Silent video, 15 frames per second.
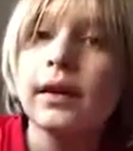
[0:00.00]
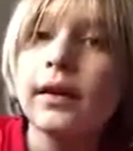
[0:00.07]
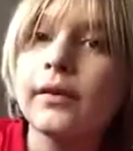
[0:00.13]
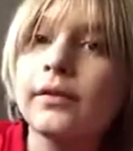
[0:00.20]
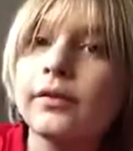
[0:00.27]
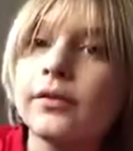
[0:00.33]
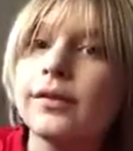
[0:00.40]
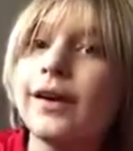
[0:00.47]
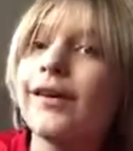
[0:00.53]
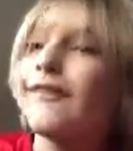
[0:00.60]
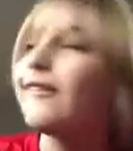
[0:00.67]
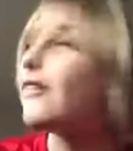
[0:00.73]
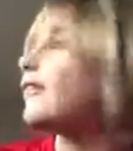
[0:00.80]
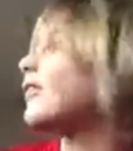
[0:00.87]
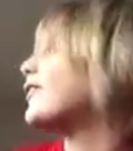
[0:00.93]
Cartoon
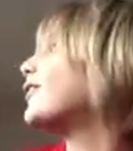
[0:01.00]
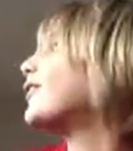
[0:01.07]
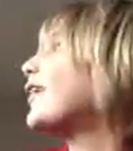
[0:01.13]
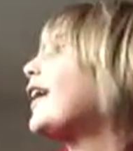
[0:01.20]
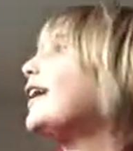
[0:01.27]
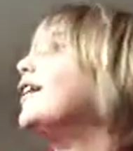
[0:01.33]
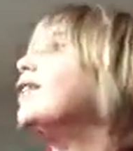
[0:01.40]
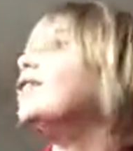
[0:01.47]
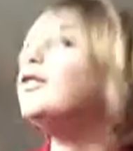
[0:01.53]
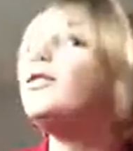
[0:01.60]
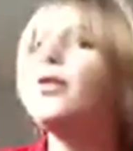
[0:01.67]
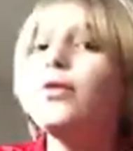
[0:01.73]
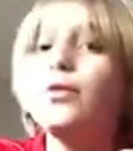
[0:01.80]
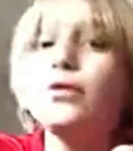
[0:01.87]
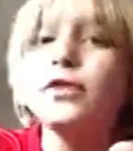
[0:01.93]
Network just got a
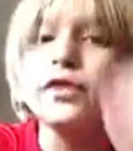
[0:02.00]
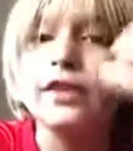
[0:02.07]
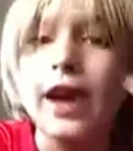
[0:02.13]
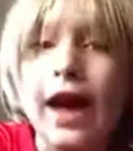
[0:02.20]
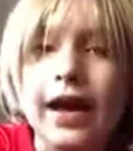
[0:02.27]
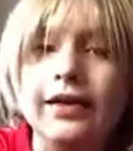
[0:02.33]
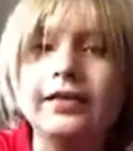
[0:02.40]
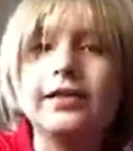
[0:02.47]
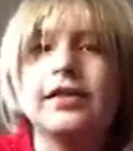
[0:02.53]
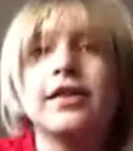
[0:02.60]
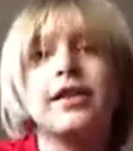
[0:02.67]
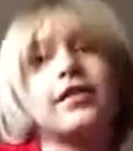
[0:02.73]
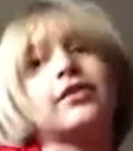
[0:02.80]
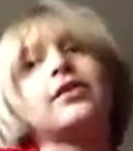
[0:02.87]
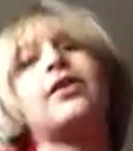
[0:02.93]
new jazz to
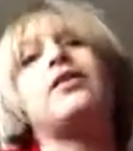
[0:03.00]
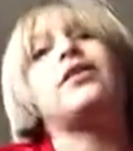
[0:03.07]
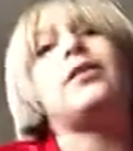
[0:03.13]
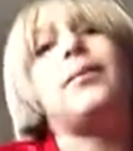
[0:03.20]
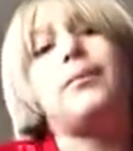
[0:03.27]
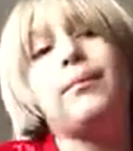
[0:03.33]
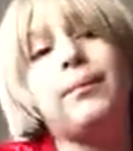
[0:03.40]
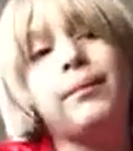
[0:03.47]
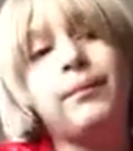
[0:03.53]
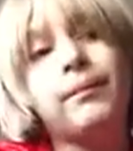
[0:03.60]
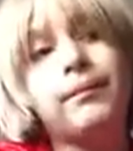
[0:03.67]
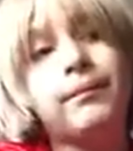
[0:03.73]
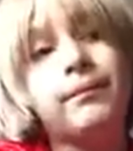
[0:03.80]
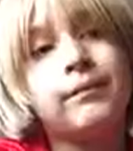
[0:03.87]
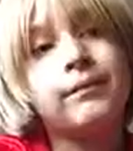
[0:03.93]
their system.
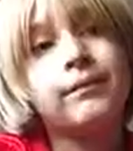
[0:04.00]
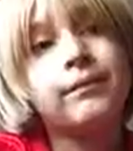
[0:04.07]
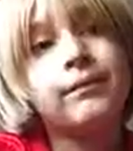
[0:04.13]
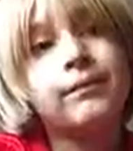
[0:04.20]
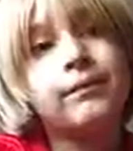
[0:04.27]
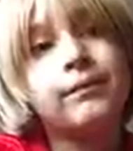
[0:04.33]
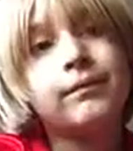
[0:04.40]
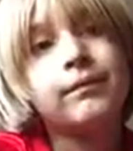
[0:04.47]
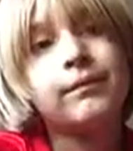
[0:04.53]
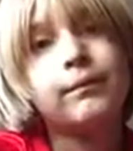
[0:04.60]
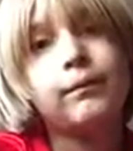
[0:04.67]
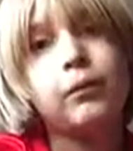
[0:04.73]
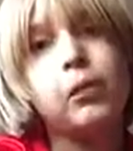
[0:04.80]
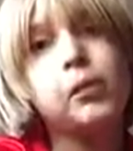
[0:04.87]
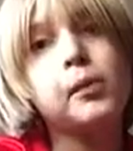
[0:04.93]

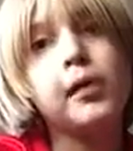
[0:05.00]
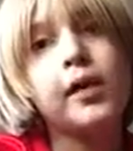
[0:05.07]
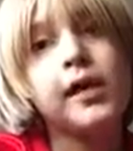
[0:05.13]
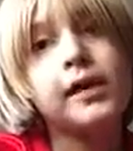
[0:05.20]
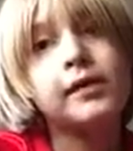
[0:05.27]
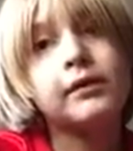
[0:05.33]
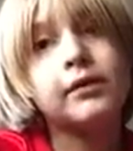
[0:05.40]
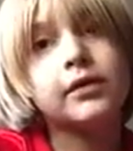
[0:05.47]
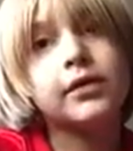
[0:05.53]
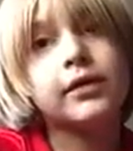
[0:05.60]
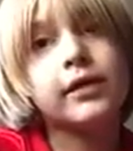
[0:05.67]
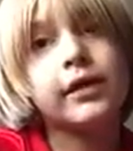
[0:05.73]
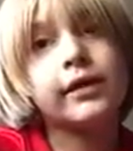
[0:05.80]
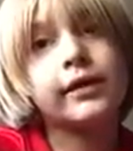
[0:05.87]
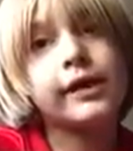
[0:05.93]
Boomerang was
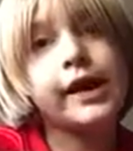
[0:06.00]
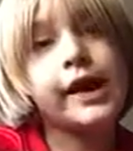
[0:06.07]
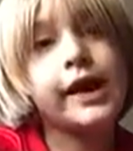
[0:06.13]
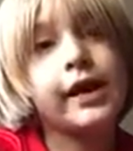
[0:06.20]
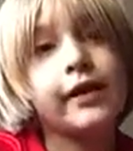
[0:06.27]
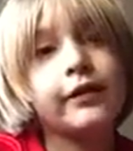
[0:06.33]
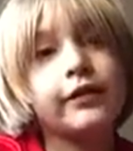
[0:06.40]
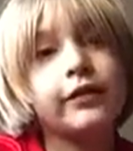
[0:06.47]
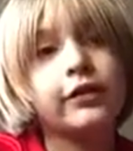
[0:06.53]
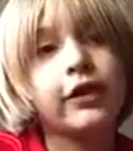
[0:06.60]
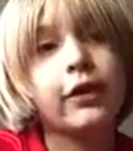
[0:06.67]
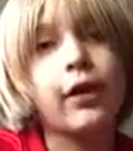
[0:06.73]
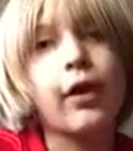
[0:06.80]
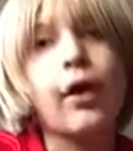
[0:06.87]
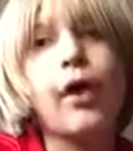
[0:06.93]
starting to air,
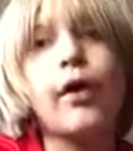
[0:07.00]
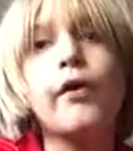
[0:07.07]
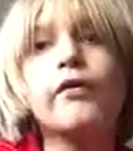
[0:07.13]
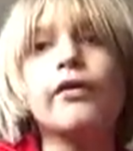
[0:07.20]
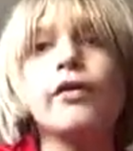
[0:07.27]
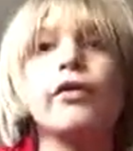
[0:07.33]
so all of